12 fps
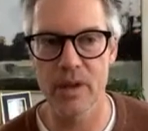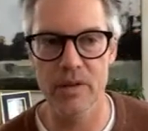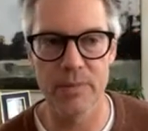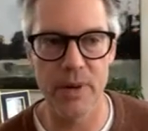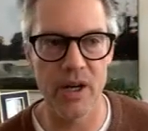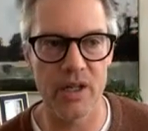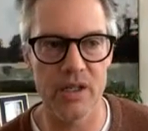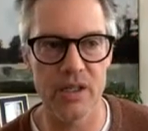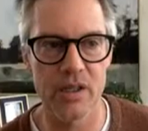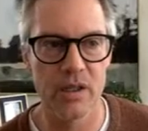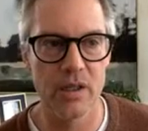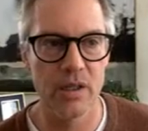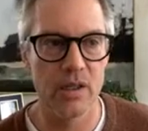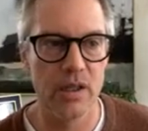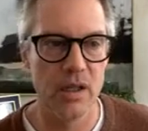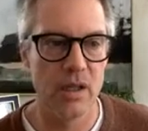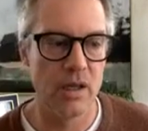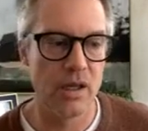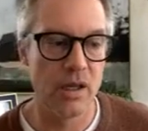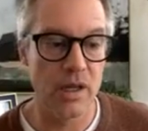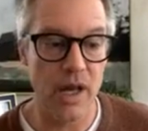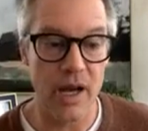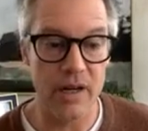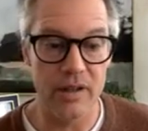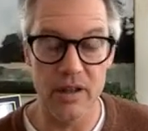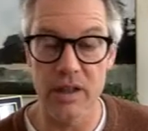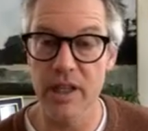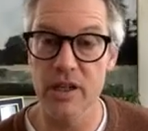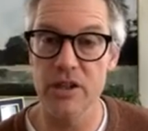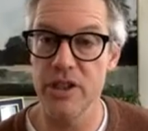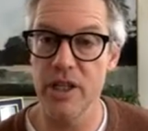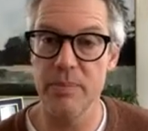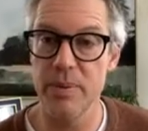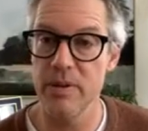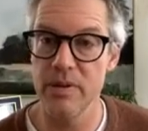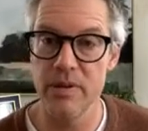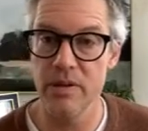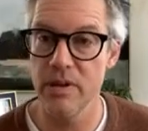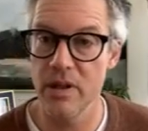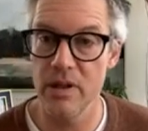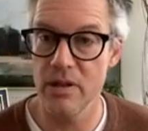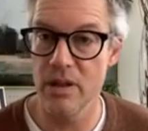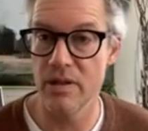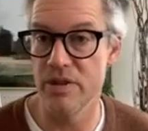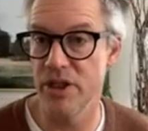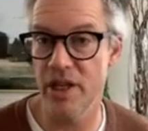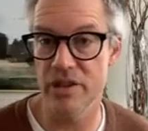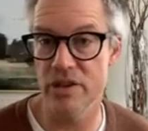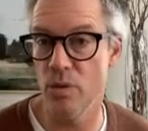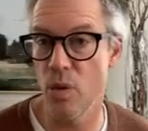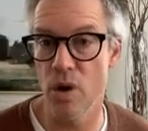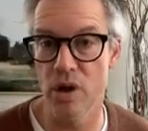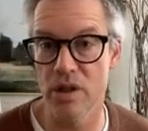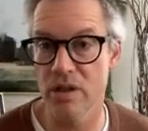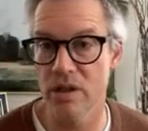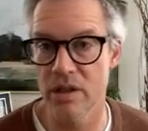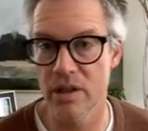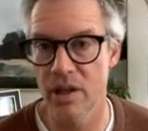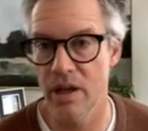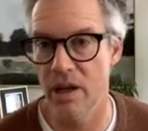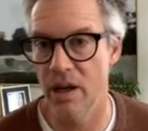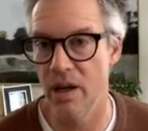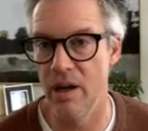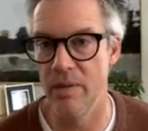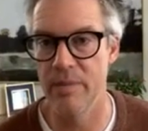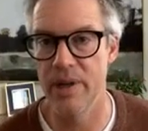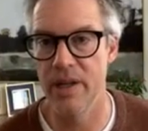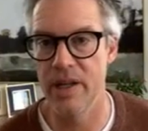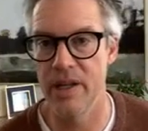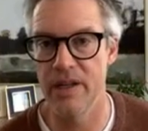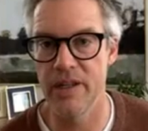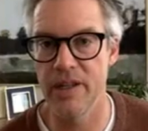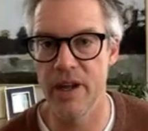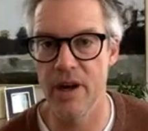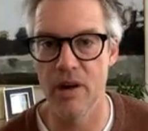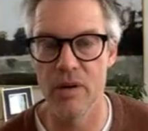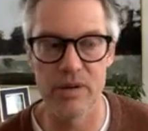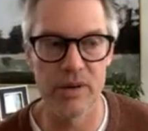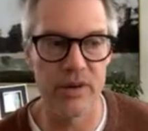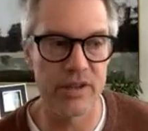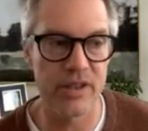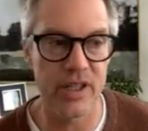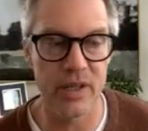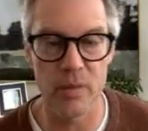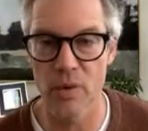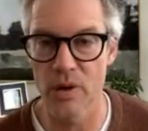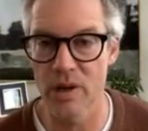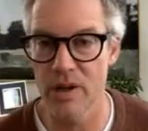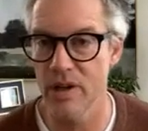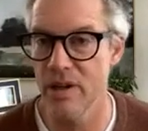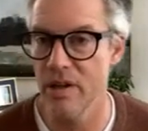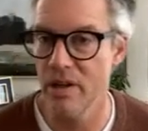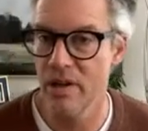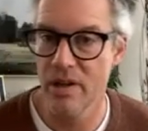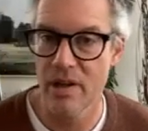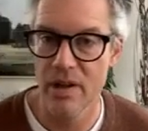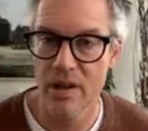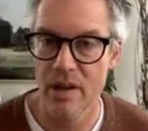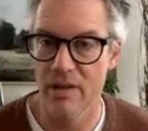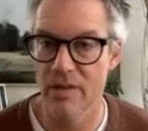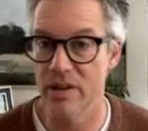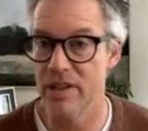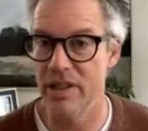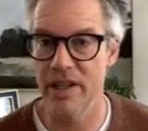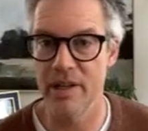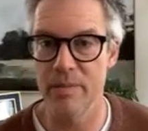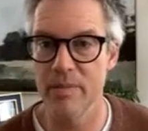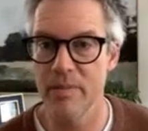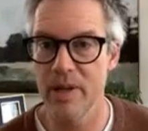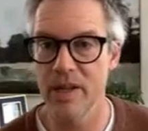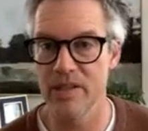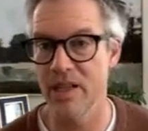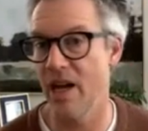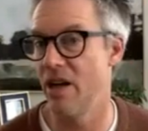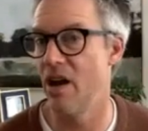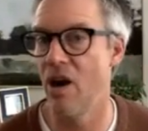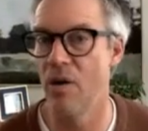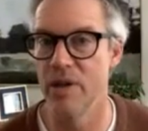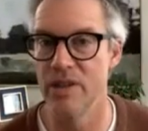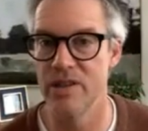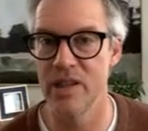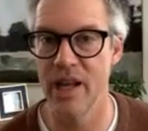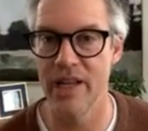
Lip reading: but kind of the leadership of Jason Wharton, and the teamwork of our team has kind of always